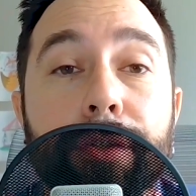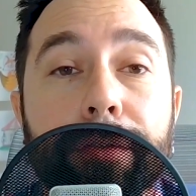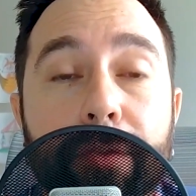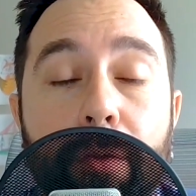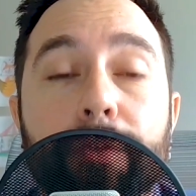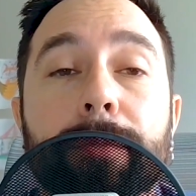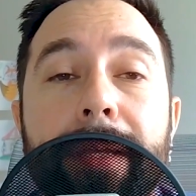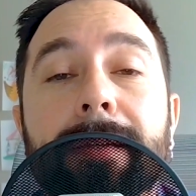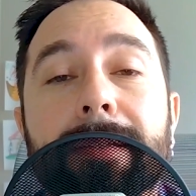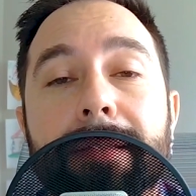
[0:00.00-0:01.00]
your social
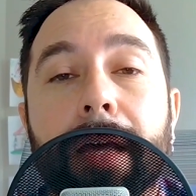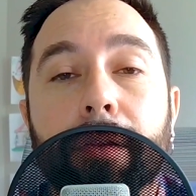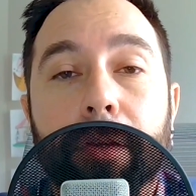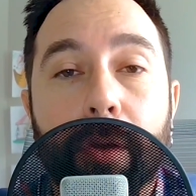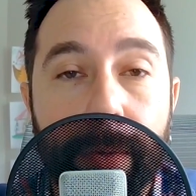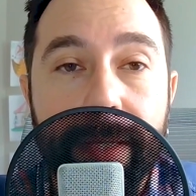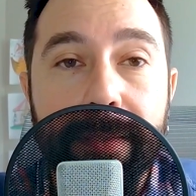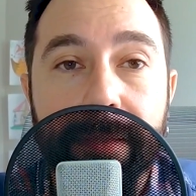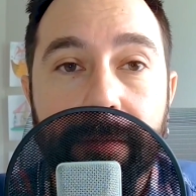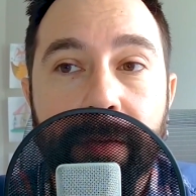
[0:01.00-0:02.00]
media does not look
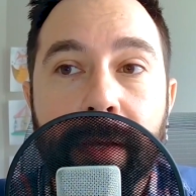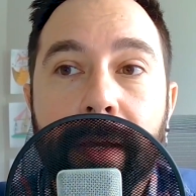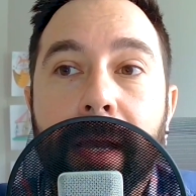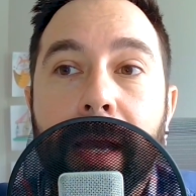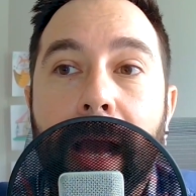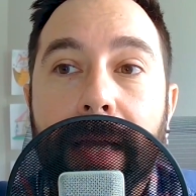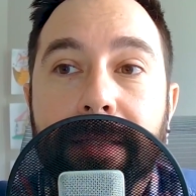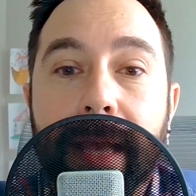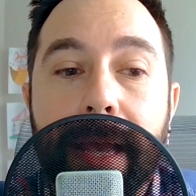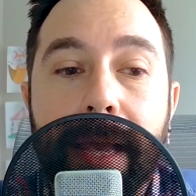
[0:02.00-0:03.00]
cohesive. I
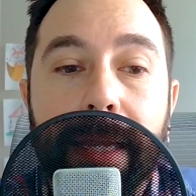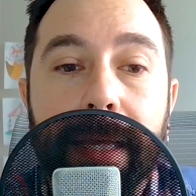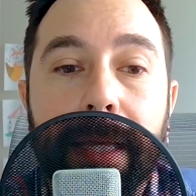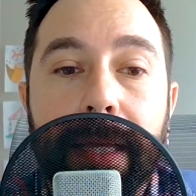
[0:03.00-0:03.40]
said,